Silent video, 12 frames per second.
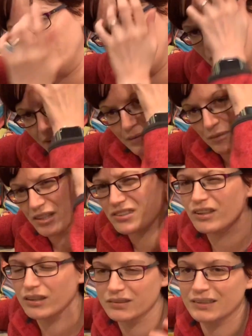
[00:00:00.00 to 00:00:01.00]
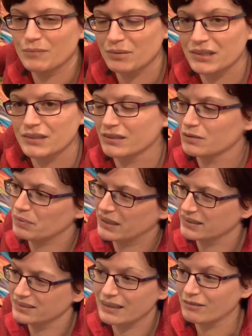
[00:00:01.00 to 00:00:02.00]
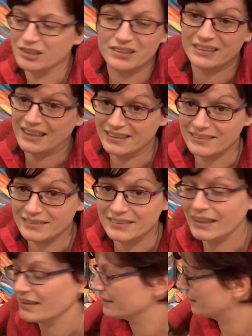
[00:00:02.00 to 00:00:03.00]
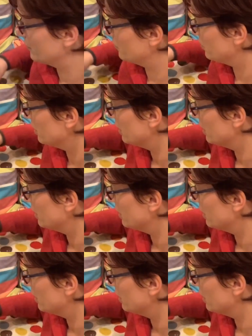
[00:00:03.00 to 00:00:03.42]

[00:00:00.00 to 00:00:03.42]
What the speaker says: with Coamox, not all tablets are as bad, steroids are dead easy to get down them,